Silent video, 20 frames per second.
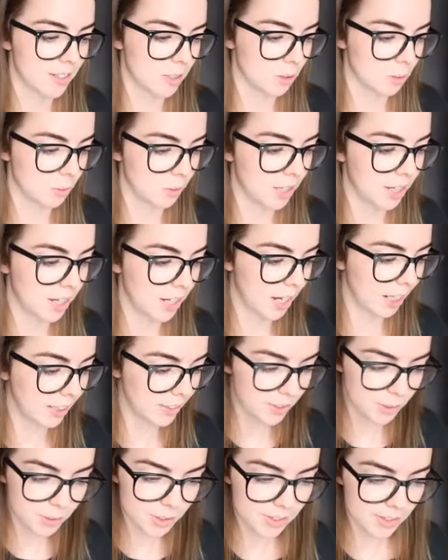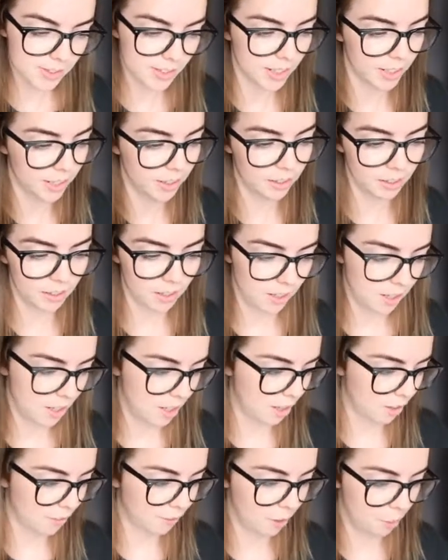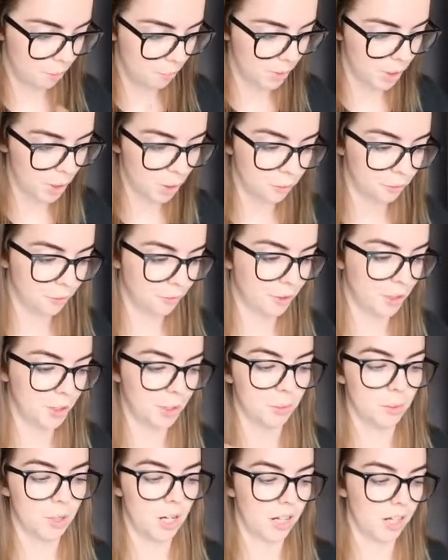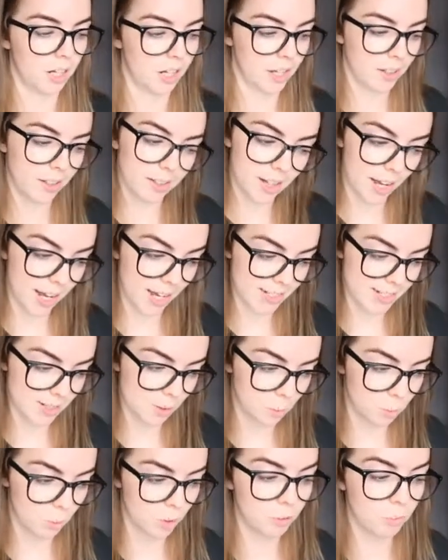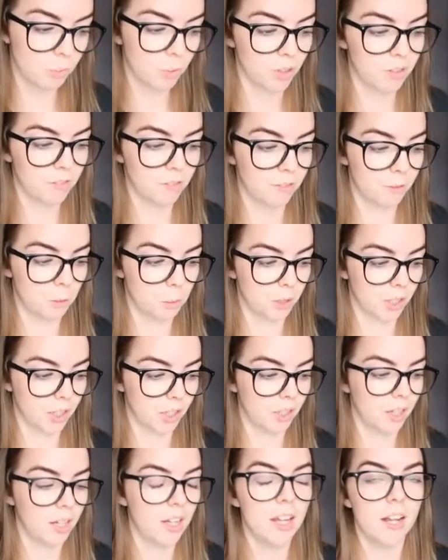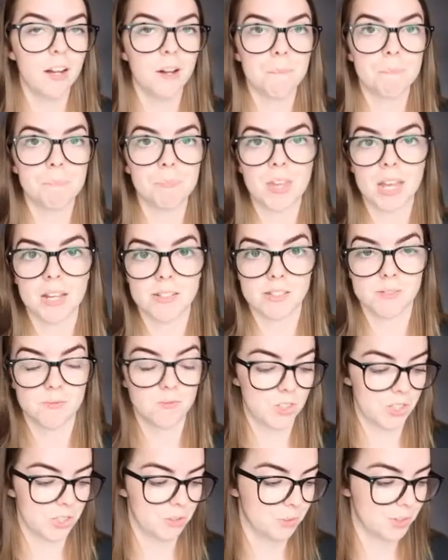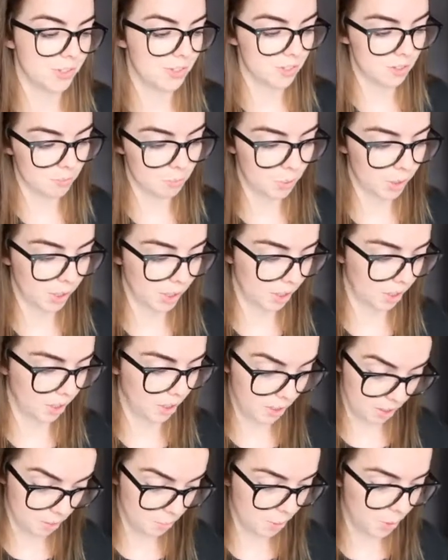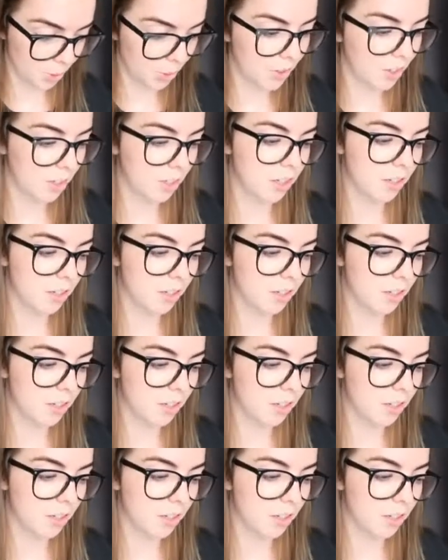So as you can see from the overview, I had 1.4 thousand views in the month,